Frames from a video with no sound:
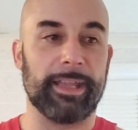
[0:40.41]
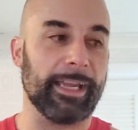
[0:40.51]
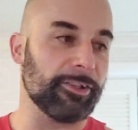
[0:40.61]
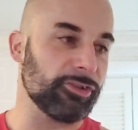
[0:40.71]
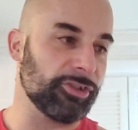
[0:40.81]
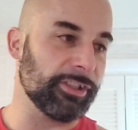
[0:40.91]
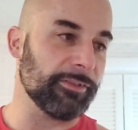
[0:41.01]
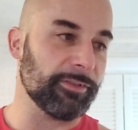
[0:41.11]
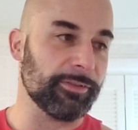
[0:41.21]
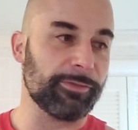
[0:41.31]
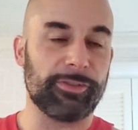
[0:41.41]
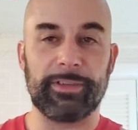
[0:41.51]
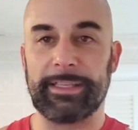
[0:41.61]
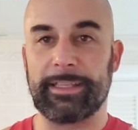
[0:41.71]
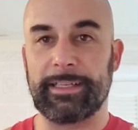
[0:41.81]
like general
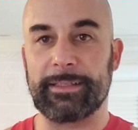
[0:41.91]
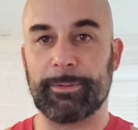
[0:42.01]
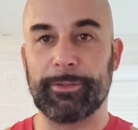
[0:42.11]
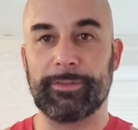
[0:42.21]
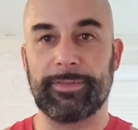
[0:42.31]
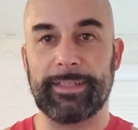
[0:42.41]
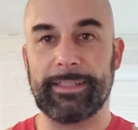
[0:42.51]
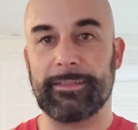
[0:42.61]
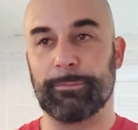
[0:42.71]
strength and explosiveness,